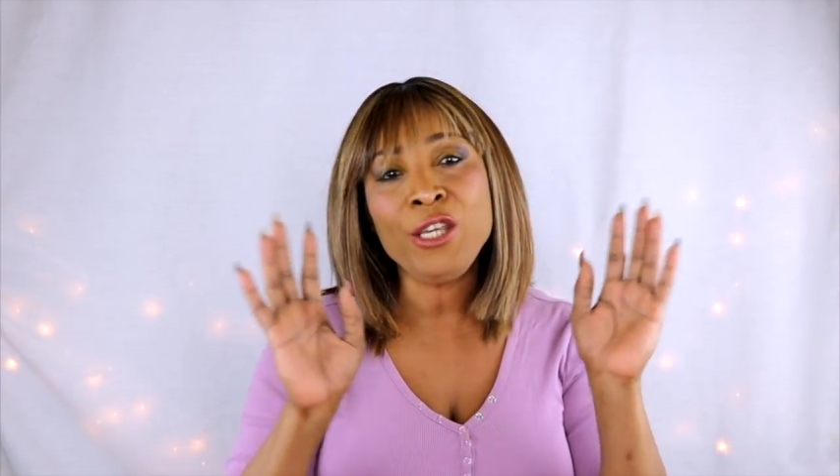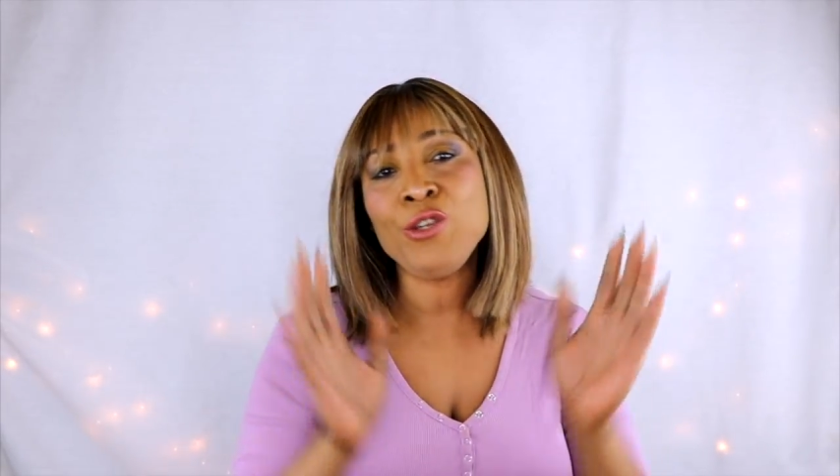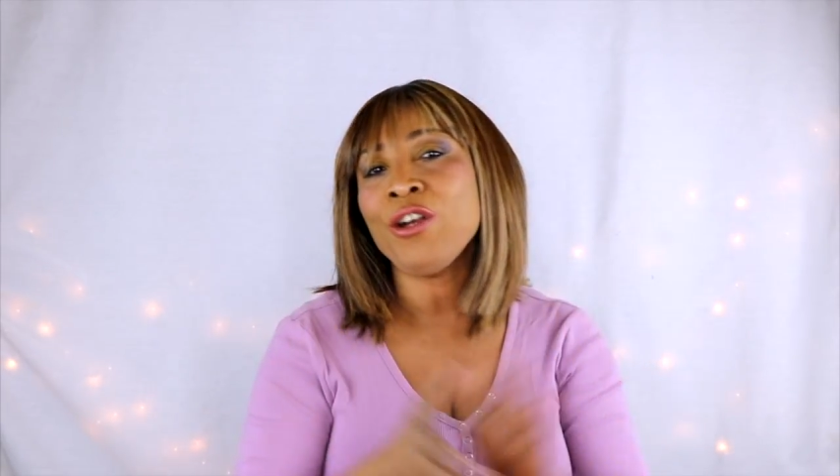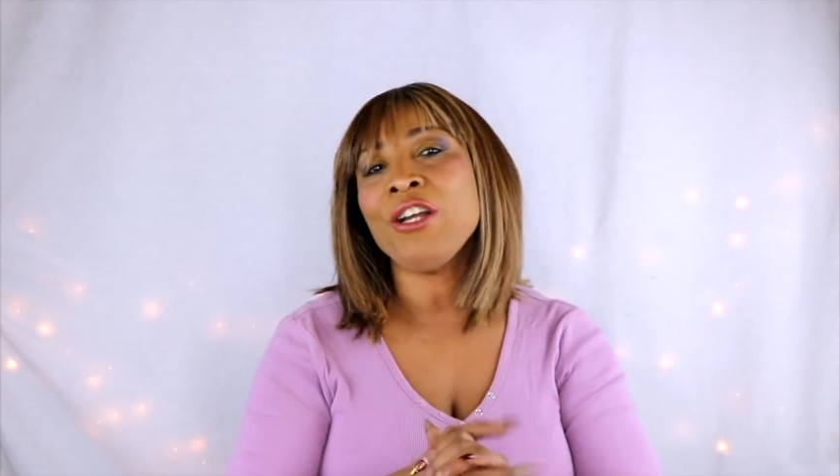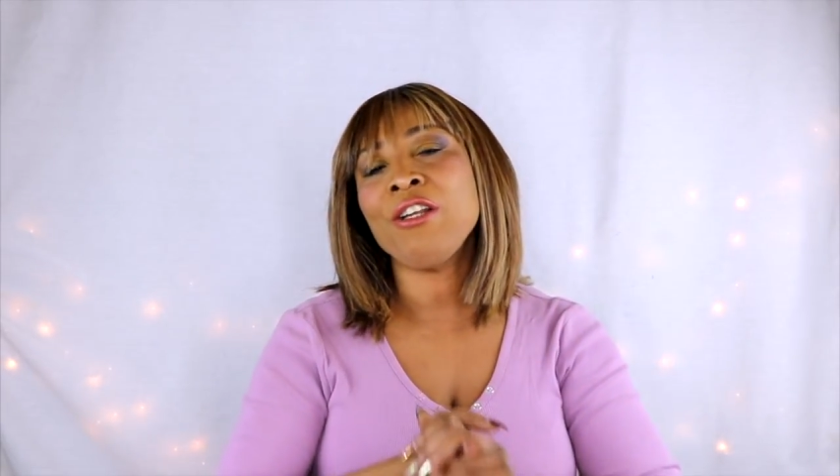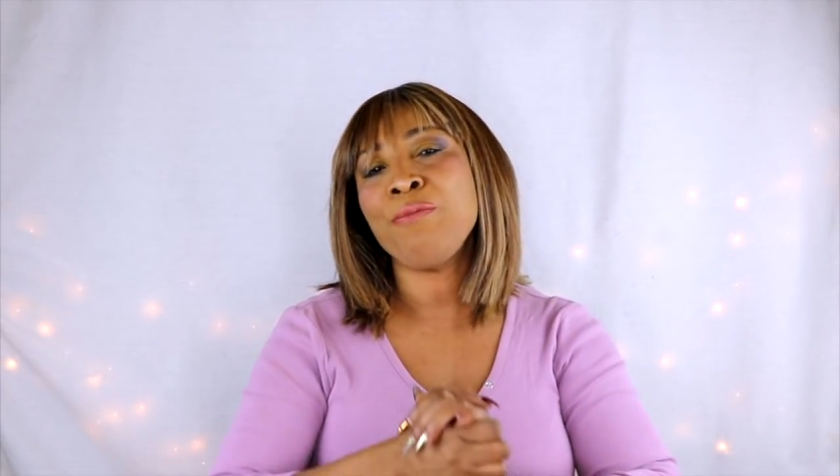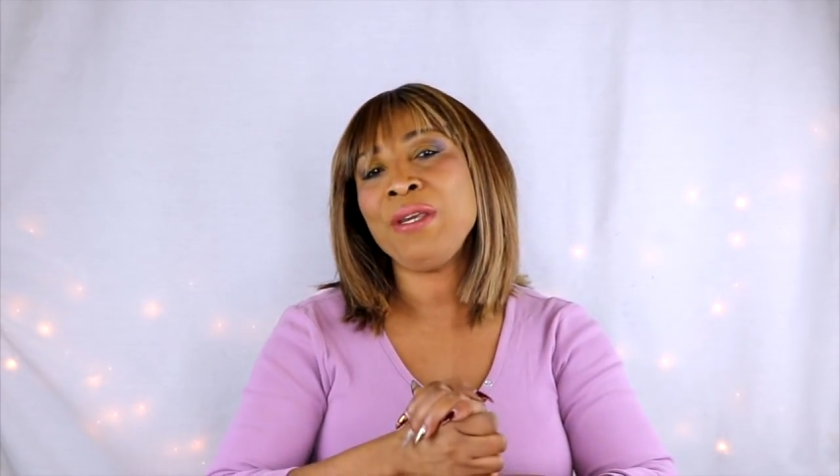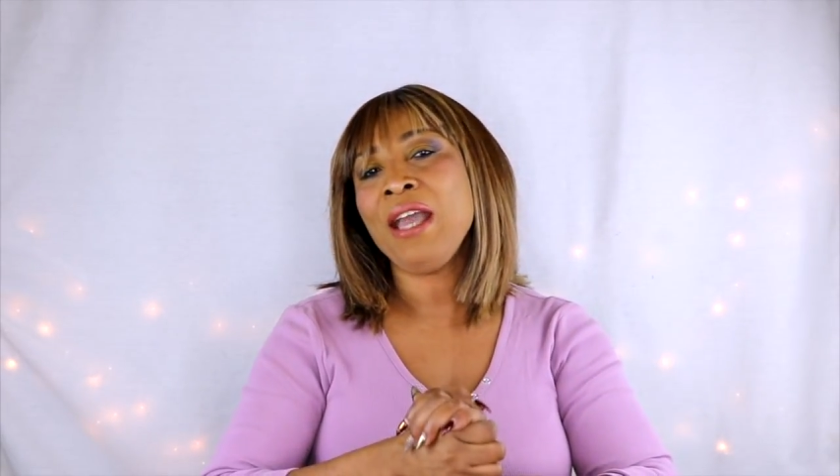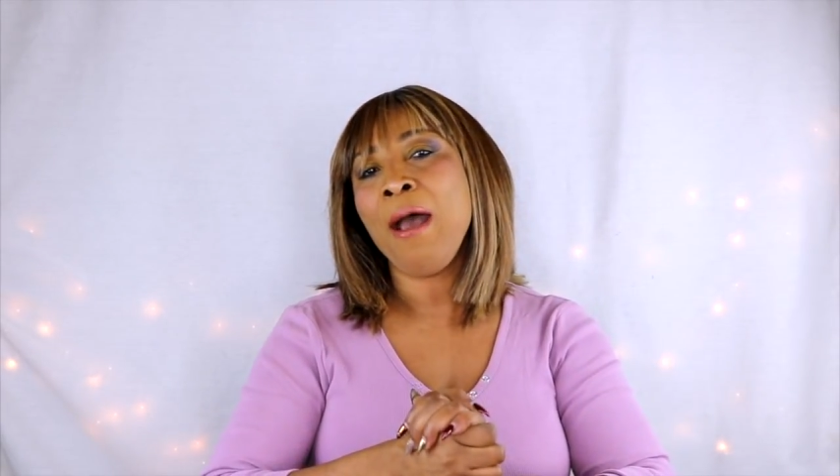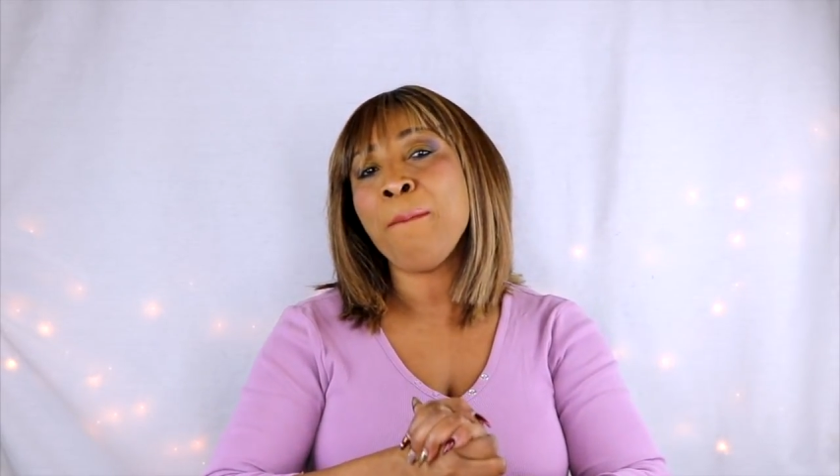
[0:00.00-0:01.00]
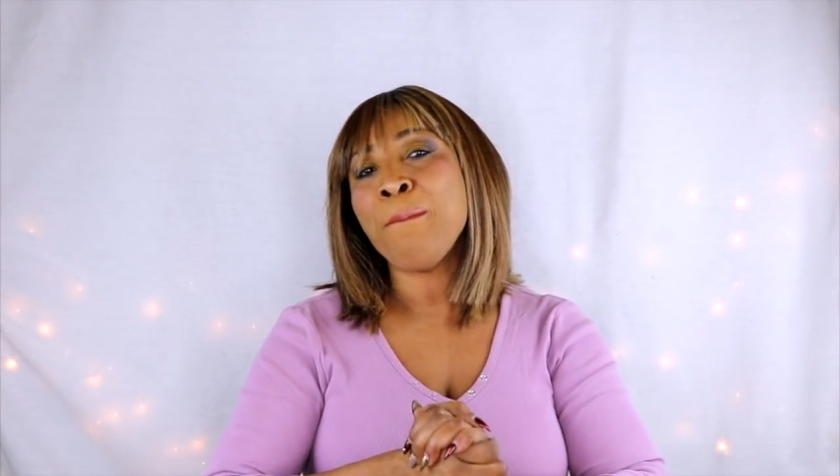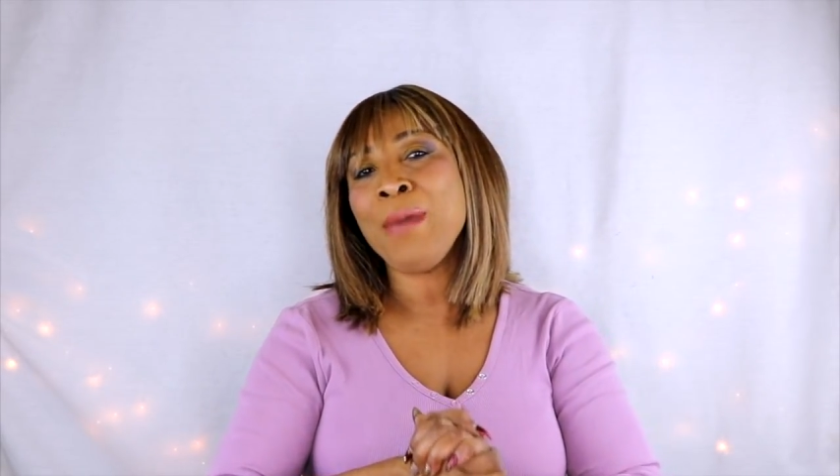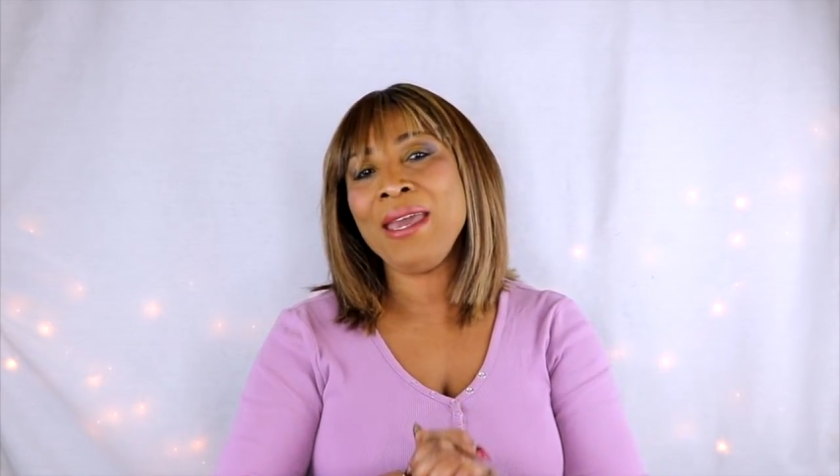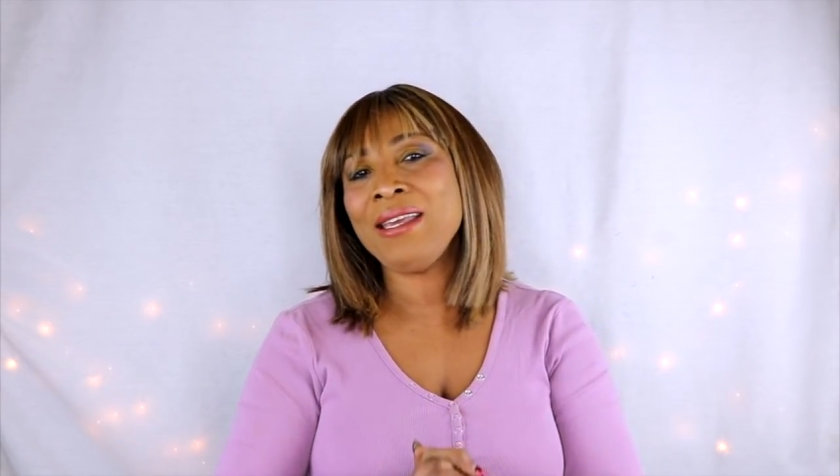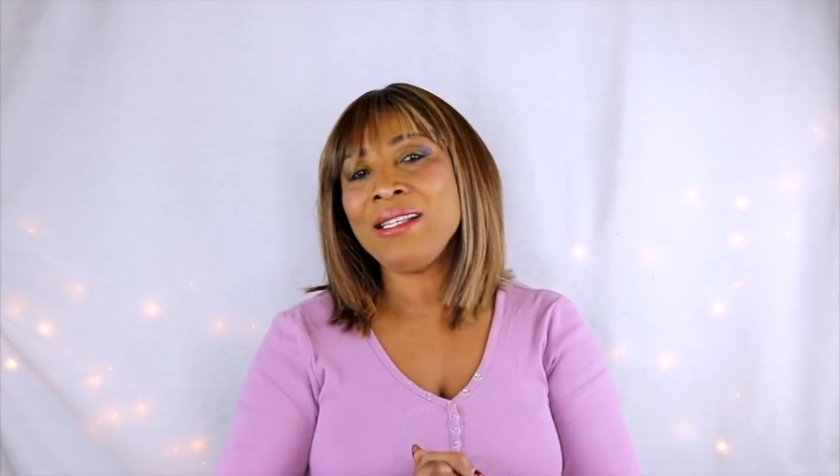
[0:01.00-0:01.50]
you're gonna be
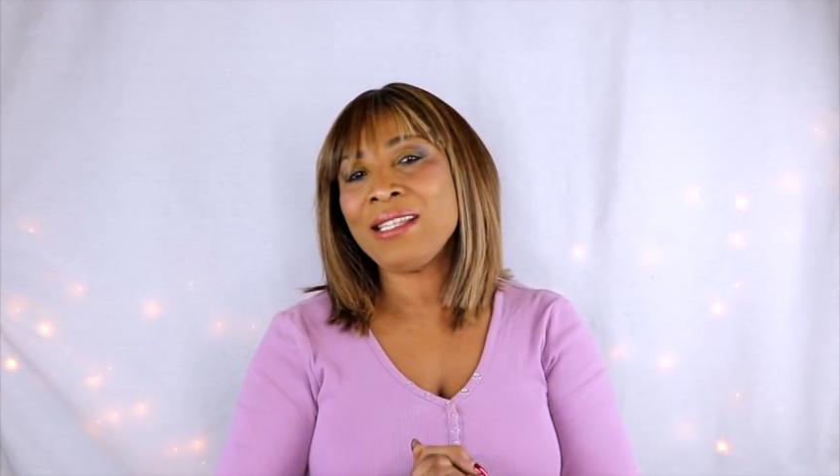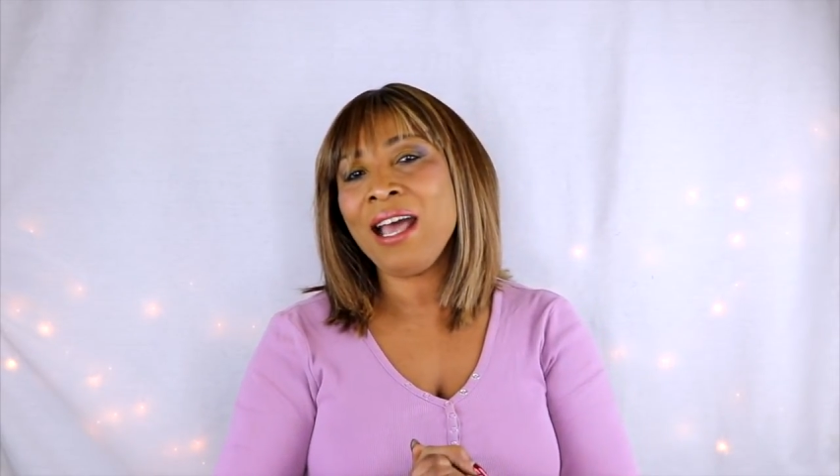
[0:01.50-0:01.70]
amazed